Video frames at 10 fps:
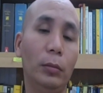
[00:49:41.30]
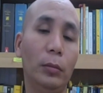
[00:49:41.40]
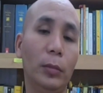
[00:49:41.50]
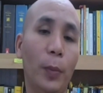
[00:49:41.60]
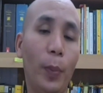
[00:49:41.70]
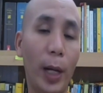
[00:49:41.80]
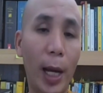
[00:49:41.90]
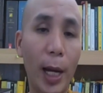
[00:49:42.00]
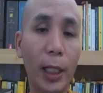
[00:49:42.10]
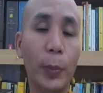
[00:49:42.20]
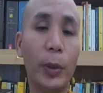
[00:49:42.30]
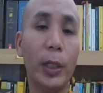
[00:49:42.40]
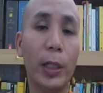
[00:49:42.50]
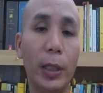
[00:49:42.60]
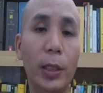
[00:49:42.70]
apply the Buddha
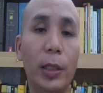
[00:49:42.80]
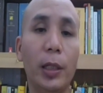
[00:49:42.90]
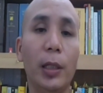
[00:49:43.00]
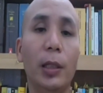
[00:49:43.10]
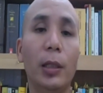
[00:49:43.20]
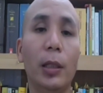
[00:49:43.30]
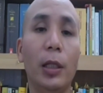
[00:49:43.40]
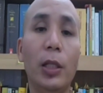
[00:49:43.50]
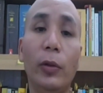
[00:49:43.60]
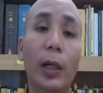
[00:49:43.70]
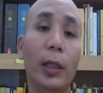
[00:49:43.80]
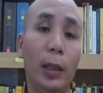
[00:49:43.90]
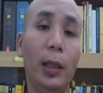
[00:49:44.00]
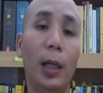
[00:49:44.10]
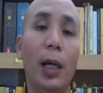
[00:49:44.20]
teaching in your daily
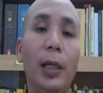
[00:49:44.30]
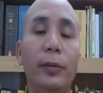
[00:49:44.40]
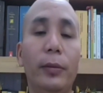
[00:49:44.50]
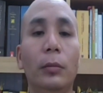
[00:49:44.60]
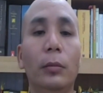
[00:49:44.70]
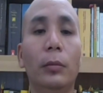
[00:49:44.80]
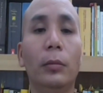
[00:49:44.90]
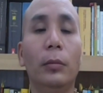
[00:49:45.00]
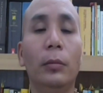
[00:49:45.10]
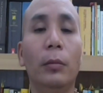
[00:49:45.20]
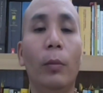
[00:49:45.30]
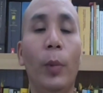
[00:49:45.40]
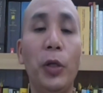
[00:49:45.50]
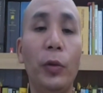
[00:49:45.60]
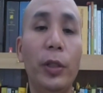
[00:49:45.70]
life. But
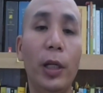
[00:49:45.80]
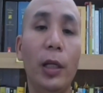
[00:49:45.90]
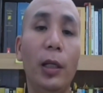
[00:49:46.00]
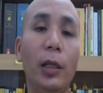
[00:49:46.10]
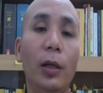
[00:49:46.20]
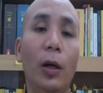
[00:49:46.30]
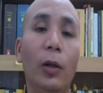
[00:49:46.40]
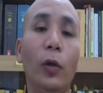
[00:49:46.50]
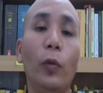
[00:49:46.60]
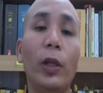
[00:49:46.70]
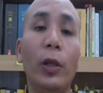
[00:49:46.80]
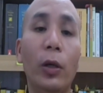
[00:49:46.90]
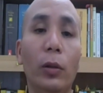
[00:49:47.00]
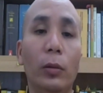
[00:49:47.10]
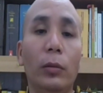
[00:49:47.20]
usually, although we
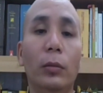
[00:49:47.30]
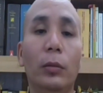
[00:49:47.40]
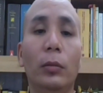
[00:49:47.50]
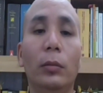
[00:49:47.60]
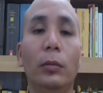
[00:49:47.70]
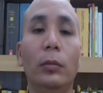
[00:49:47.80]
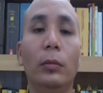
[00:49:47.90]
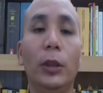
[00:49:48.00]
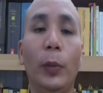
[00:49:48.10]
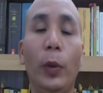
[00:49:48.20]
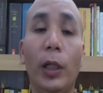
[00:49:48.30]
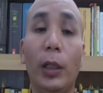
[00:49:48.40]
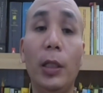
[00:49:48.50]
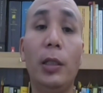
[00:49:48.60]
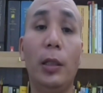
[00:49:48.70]
know the Buddha
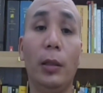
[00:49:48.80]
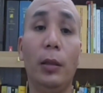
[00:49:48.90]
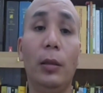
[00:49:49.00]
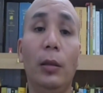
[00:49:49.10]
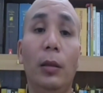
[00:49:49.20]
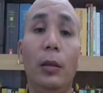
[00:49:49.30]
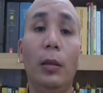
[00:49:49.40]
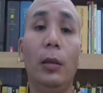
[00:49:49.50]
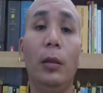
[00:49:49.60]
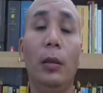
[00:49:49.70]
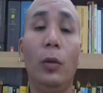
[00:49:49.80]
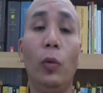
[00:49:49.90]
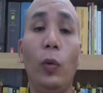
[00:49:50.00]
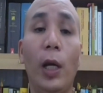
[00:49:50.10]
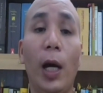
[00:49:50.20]
teaching, we
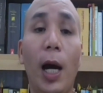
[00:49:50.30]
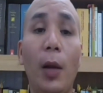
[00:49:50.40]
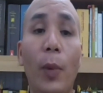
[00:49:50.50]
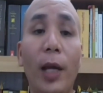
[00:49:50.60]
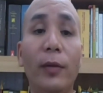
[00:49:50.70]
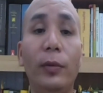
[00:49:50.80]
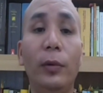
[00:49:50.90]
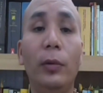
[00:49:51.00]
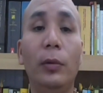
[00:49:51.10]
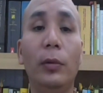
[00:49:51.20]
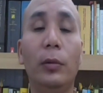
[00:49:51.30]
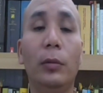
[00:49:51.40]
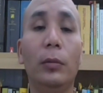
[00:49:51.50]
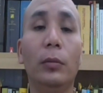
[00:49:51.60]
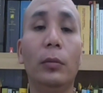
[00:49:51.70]
are unmindful,
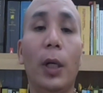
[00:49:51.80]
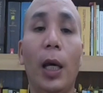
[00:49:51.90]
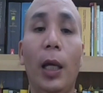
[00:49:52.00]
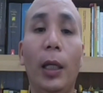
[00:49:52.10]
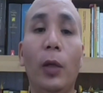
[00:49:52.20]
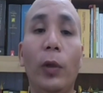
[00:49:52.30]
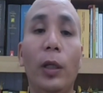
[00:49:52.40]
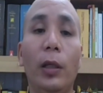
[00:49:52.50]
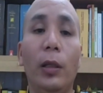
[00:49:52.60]
and then we